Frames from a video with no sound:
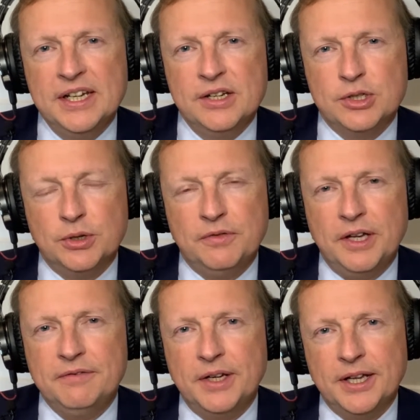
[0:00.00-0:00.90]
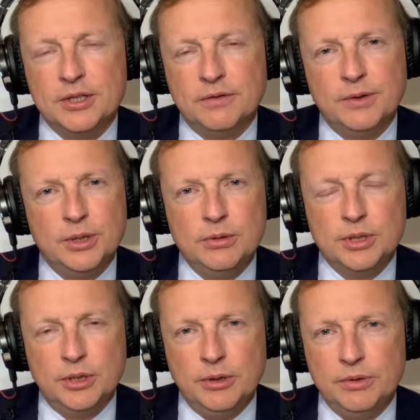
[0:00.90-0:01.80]
certified financial
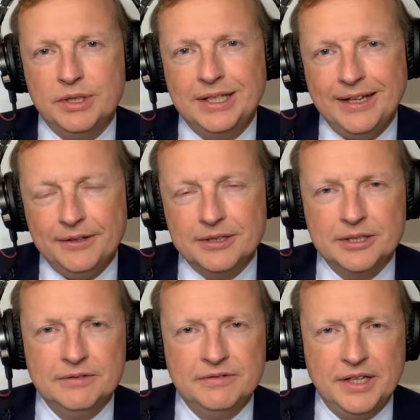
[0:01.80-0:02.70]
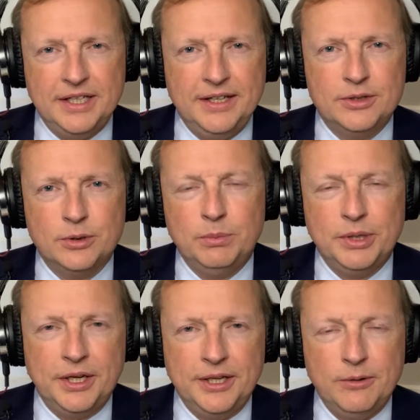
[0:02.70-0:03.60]
fiduciary with Nelson Financial
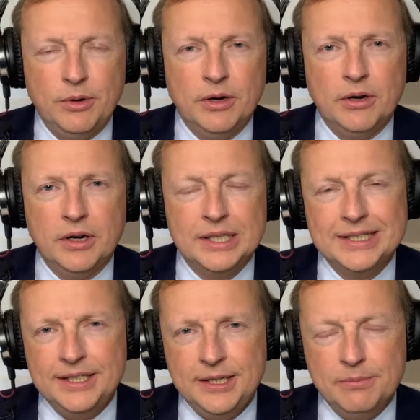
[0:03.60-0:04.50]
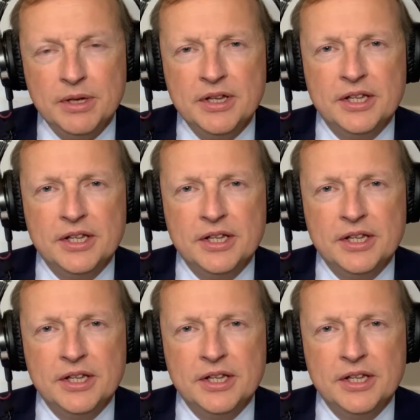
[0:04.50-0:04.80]
Planning, where our team